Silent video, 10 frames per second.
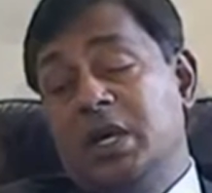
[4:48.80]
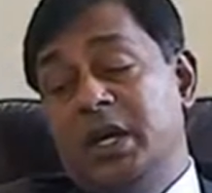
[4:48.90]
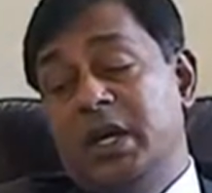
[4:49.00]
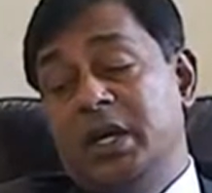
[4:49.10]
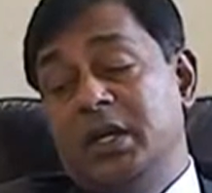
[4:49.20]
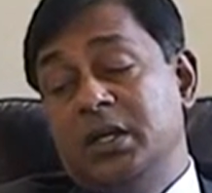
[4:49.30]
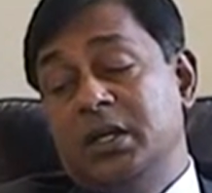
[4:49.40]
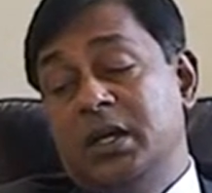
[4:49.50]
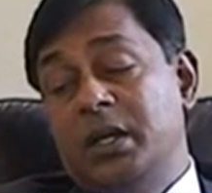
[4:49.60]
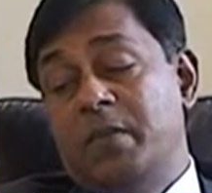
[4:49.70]
And
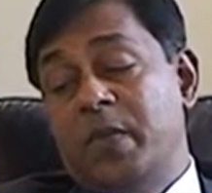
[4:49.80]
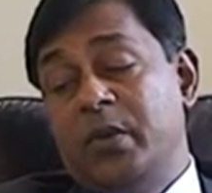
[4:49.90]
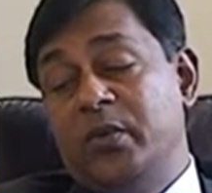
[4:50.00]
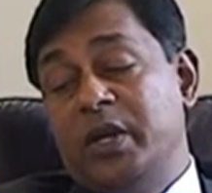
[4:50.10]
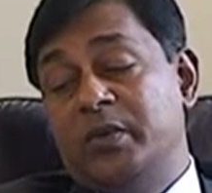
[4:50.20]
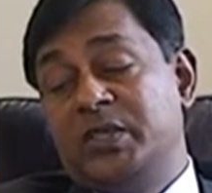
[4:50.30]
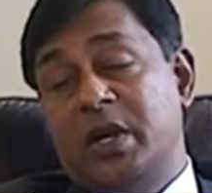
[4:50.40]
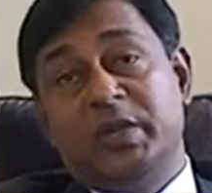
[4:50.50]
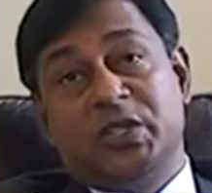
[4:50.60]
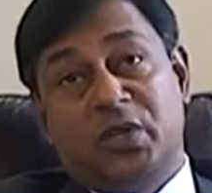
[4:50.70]
we have
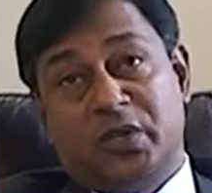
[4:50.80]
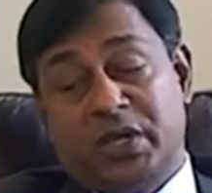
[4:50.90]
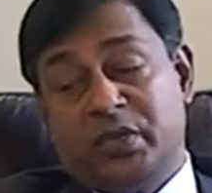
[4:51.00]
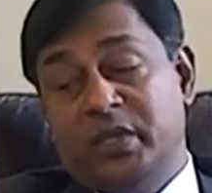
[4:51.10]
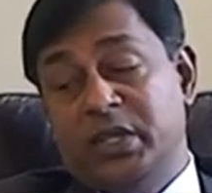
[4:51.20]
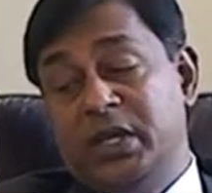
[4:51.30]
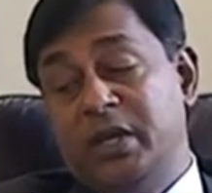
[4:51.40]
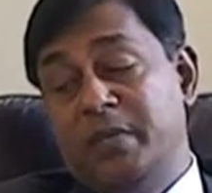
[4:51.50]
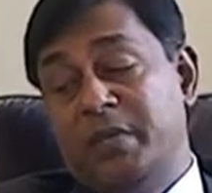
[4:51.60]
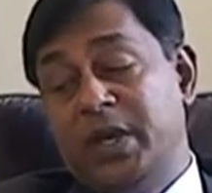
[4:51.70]
established contact with
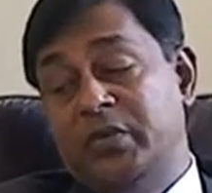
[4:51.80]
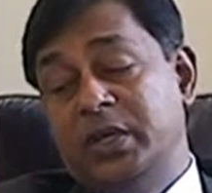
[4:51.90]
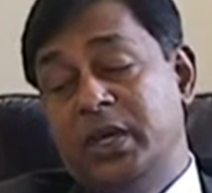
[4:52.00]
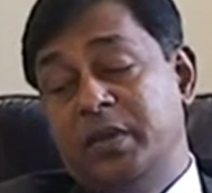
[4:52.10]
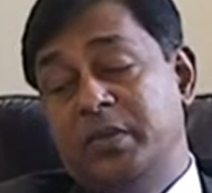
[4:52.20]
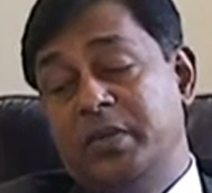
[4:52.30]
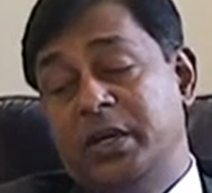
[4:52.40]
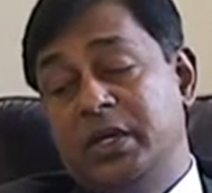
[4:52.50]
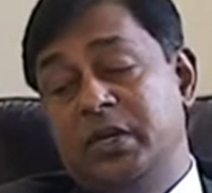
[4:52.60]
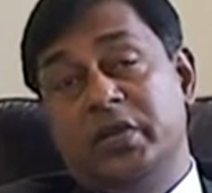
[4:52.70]
them. We have
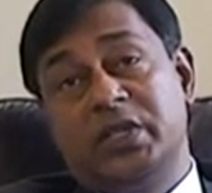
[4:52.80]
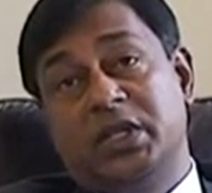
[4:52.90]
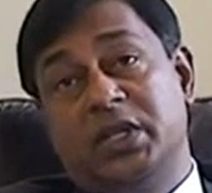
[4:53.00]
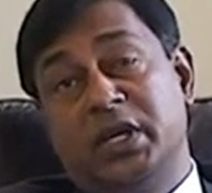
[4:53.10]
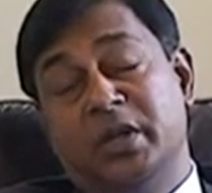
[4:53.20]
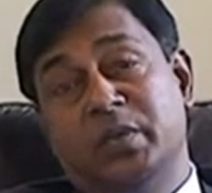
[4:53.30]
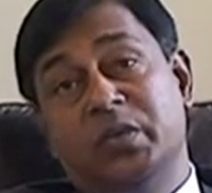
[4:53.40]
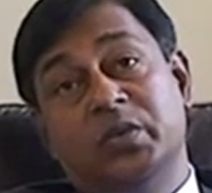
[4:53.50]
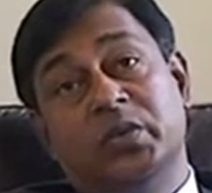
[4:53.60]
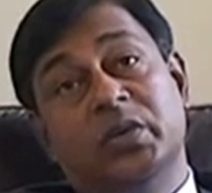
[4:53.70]
requested them
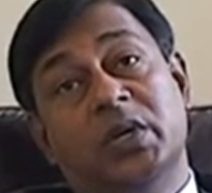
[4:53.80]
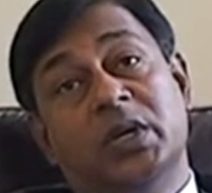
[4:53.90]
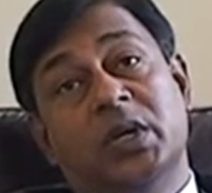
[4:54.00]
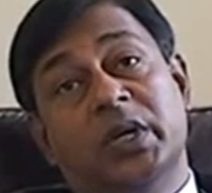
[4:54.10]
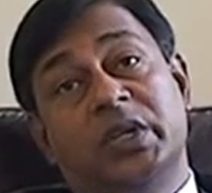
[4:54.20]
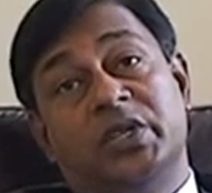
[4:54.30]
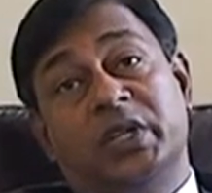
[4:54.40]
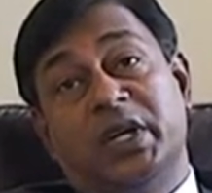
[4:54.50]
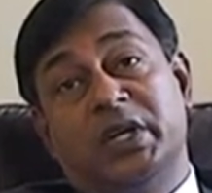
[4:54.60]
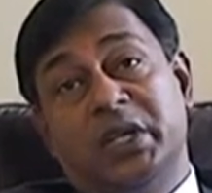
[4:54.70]
to
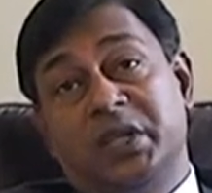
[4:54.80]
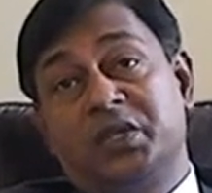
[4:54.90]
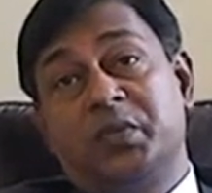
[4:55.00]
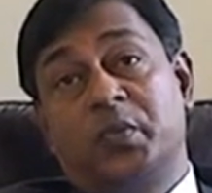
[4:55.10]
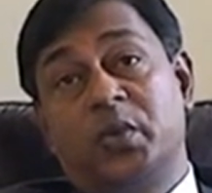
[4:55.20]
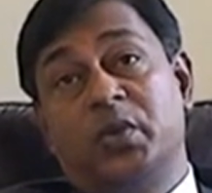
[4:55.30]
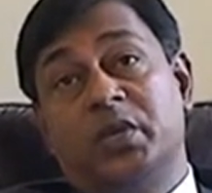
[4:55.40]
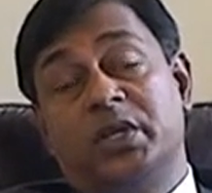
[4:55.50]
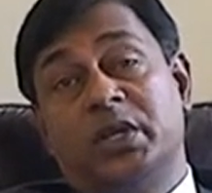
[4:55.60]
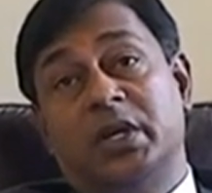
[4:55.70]
extend their
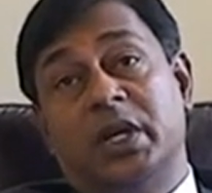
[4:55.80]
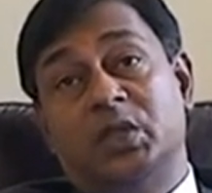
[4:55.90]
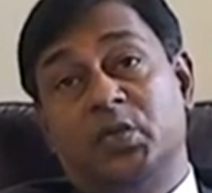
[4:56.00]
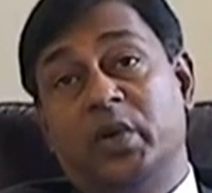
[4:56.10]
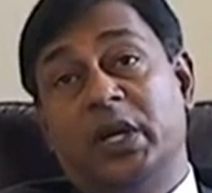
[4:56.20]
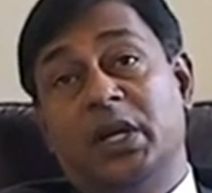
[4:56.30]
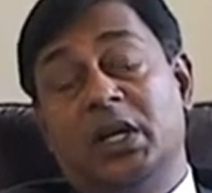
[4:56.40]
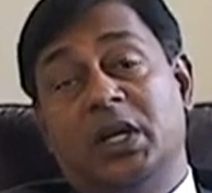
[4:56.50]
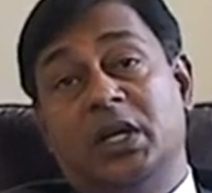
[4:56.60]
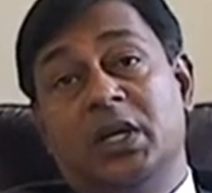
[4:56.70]
support as
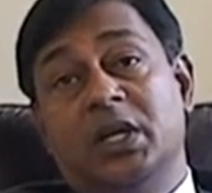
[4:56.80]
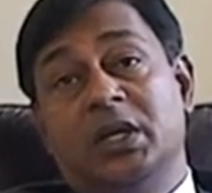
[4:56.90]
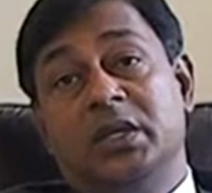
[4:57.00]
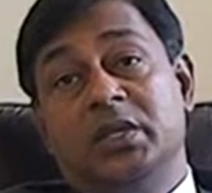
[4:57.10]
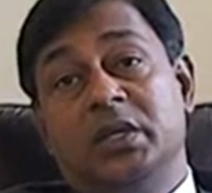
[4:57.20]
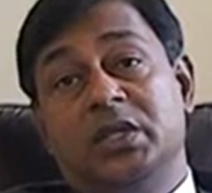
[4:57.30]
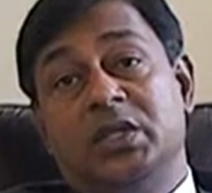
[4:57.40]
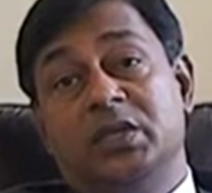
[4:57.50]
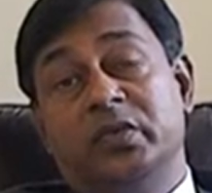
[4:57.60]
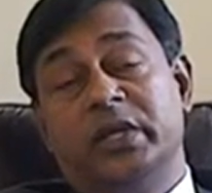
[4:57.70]
well to the
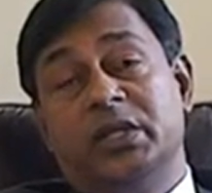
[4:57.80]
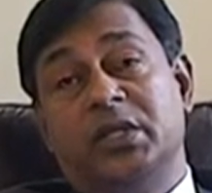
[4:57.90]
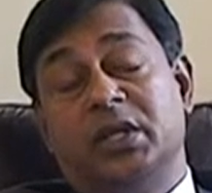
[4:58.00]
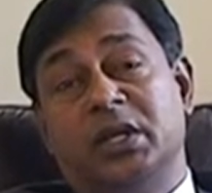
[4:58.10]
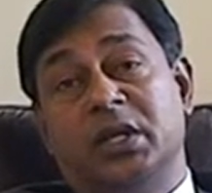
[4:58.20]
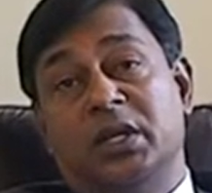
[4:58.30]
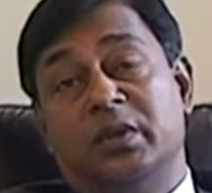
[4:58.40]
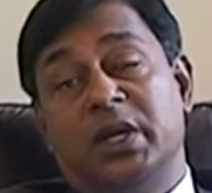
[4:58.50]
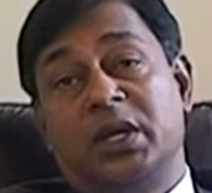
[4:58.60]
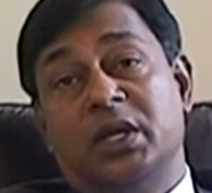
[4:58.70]
situation
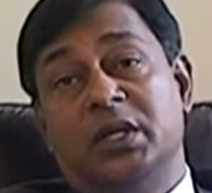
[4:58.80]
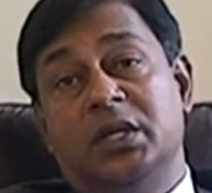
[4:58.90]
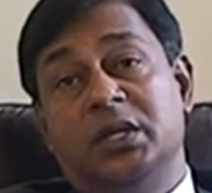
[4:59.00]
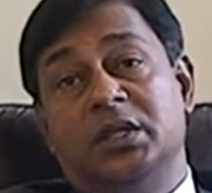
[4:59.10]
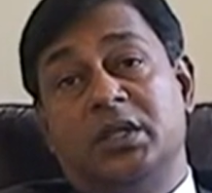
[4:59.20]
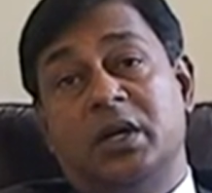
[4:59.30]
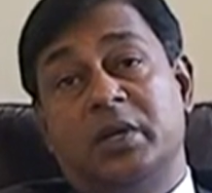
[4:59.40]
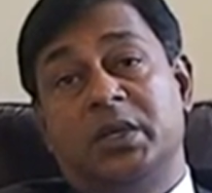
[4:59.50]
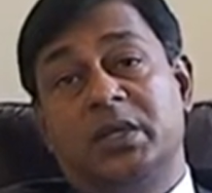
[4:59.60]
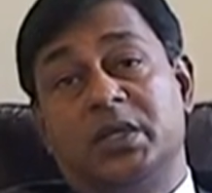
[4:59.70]
in Bangladesh
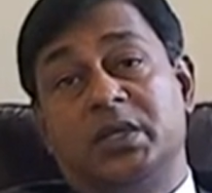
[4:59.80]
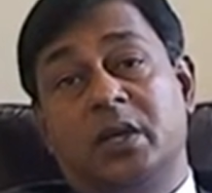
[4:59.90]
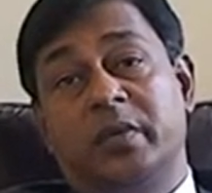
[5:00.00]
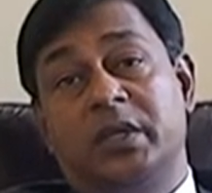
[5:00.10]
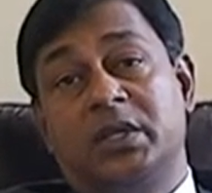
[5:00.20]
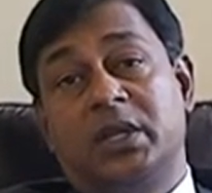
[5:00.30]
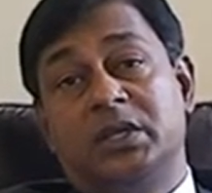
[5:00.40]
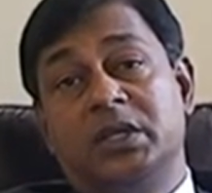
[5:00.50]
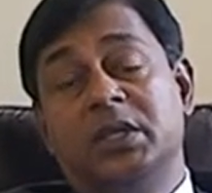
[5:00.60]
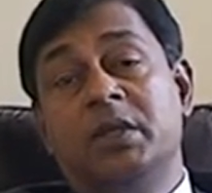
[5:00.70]
after the Sabah
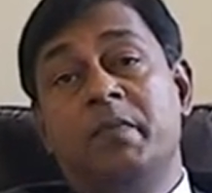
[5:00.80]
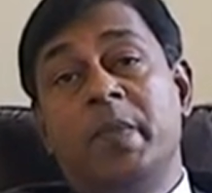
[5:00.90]
tragedy.